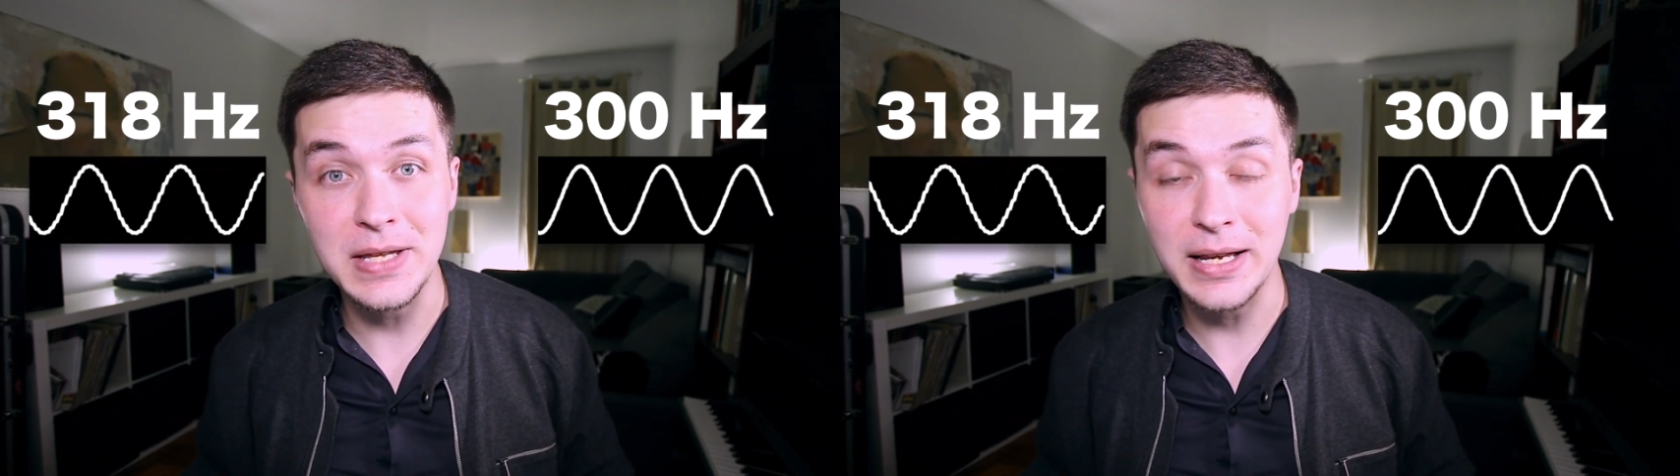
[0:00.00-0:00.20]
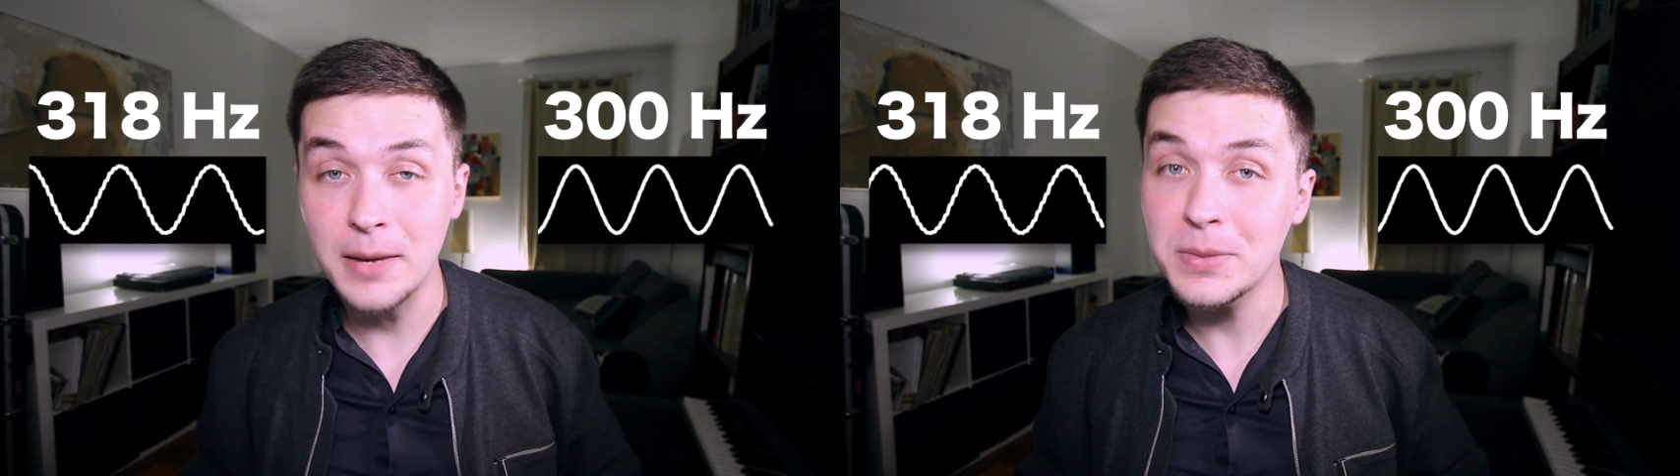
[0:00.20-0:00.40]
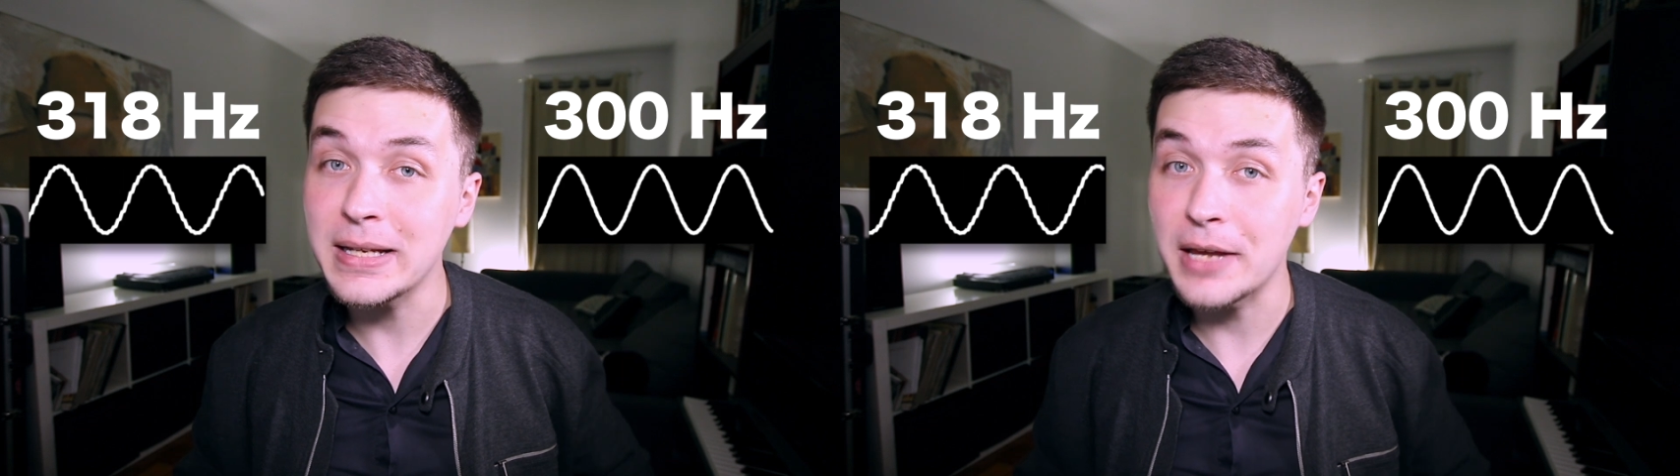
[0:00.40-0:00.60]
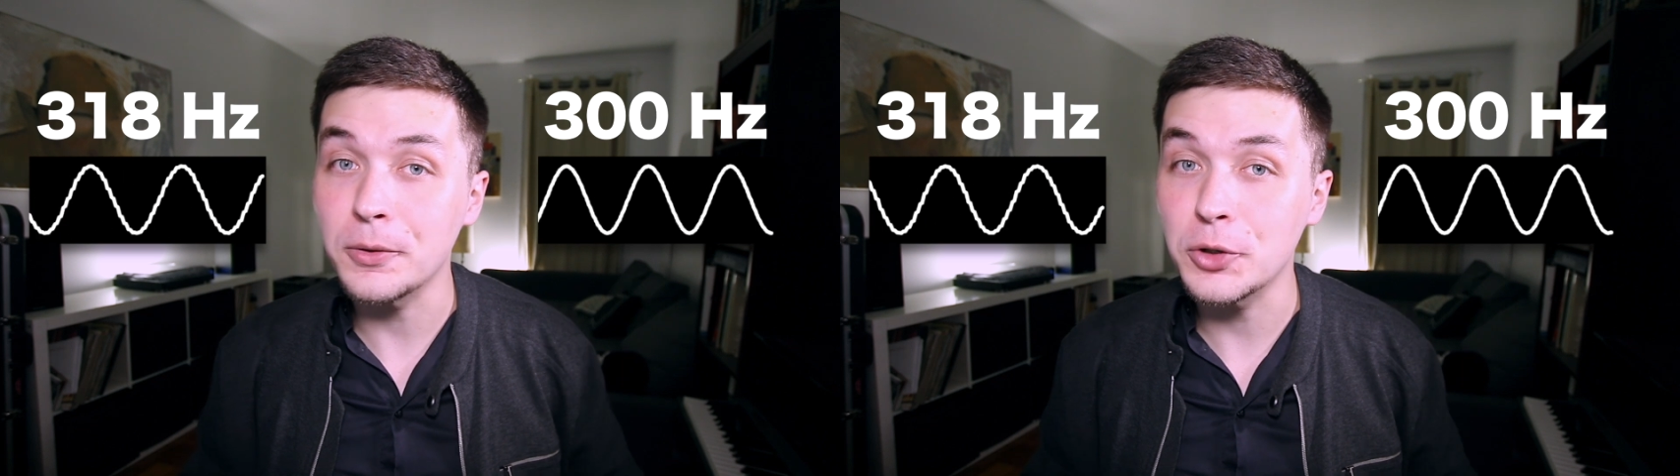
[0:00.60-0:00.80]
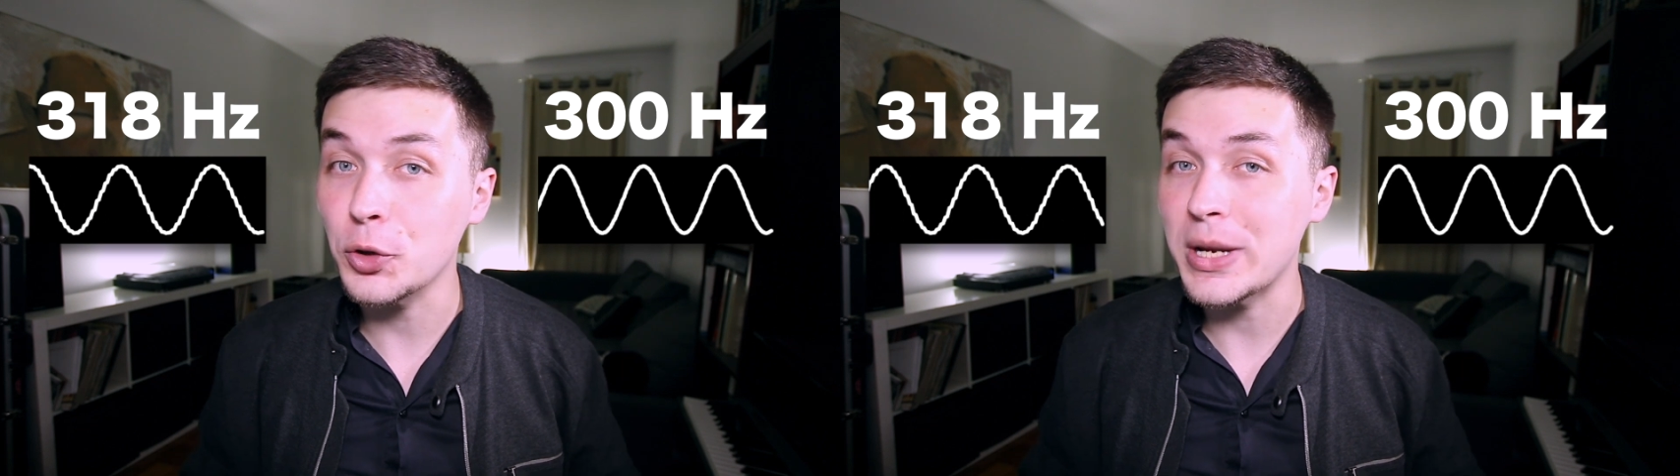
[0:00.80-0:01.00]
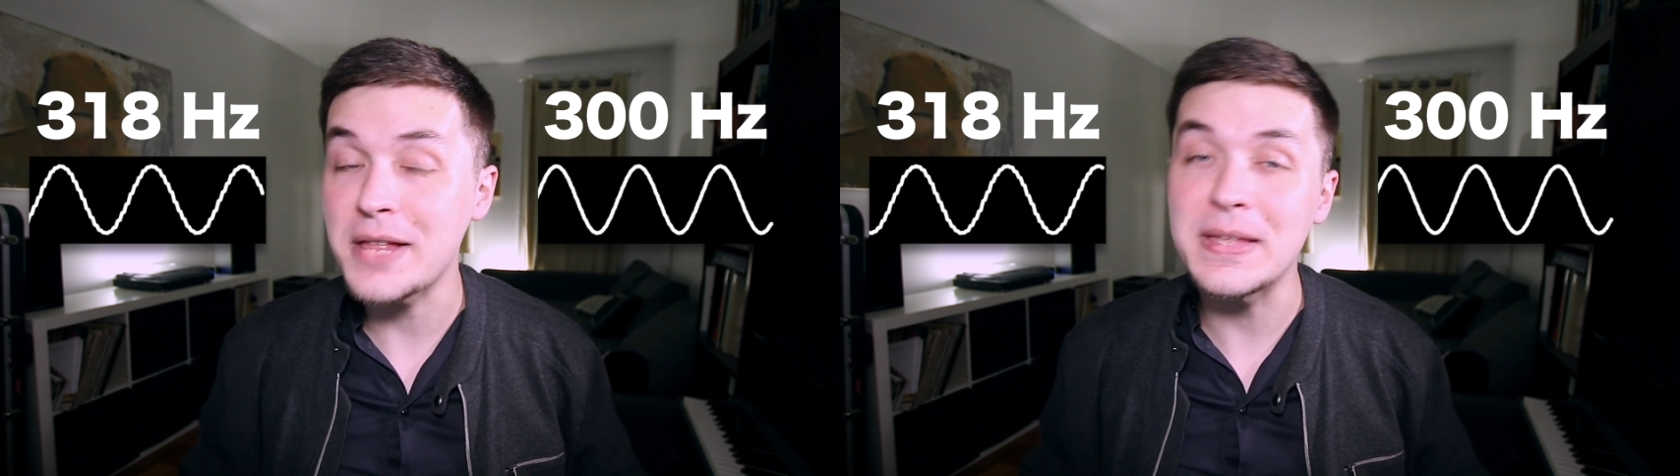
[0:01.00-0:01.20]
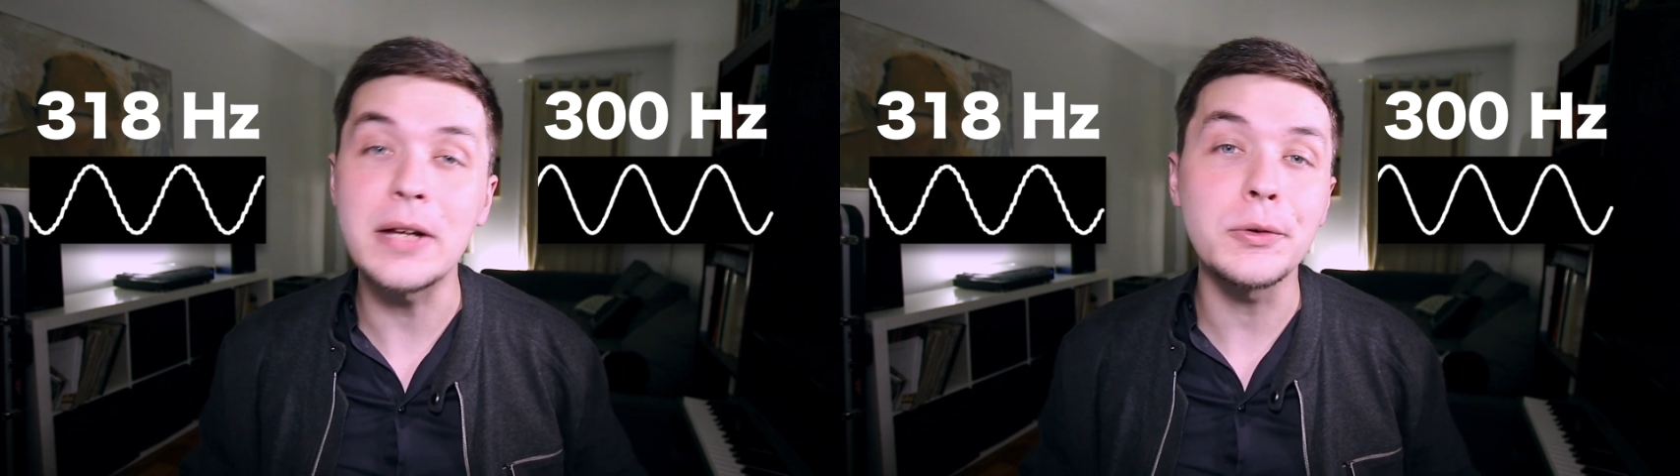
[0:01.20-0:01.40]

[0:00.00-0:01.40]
they come together to create the